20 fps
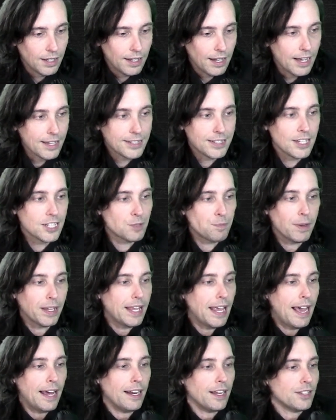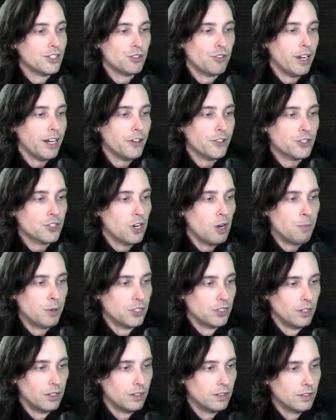Assist mechanic, striker
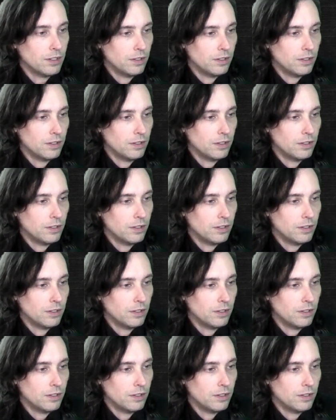skirmisher.